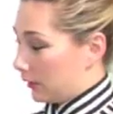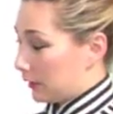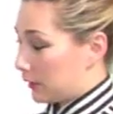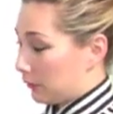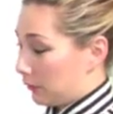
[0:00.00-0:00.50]

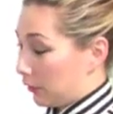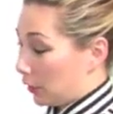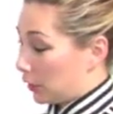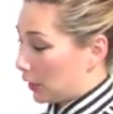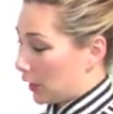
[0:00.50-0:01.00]
this
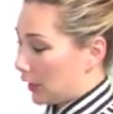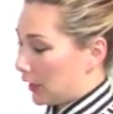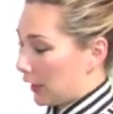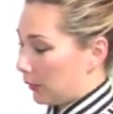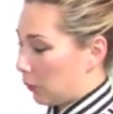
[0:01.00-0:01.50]
version,
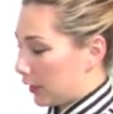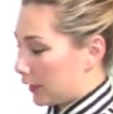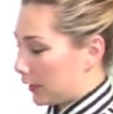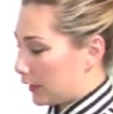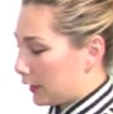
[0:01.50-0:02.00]
I
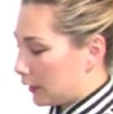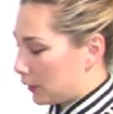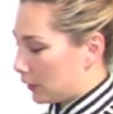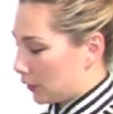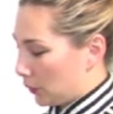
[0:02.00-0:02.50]
wanted
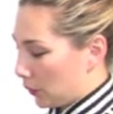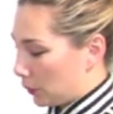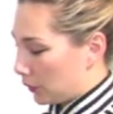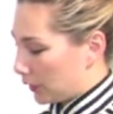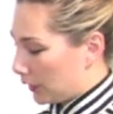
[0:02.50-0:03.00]

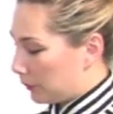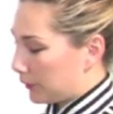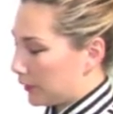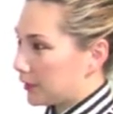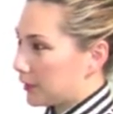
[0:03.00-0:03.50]
to keep
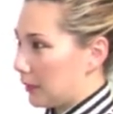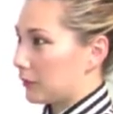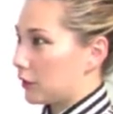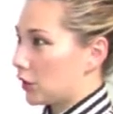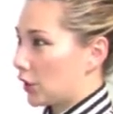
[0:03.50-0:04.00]
the
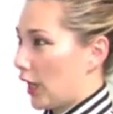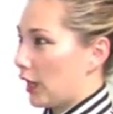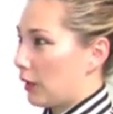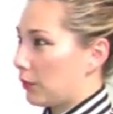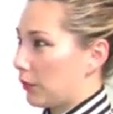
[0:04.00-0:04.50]
same
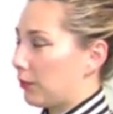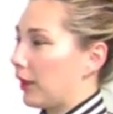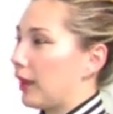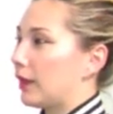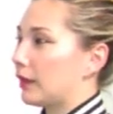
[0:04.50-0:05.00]
shape,
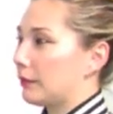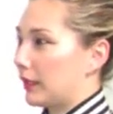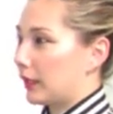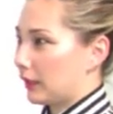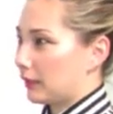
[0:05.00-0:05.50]
but
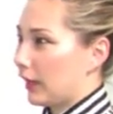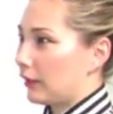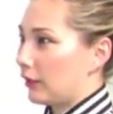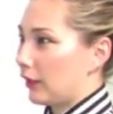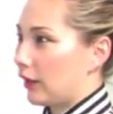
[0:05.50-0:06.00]
make it
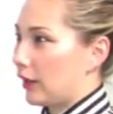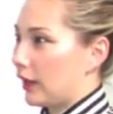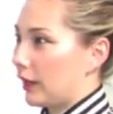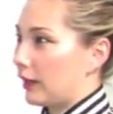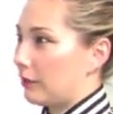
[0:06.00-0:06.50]
lighter
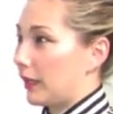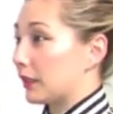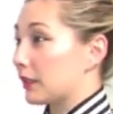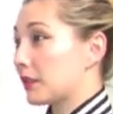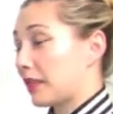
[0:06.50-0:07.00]
and make
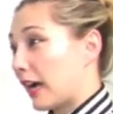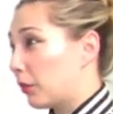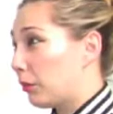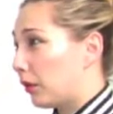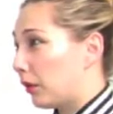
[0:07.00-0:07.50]
it
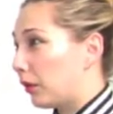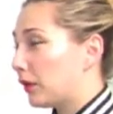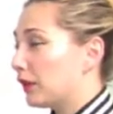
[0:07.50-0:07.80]
stackable.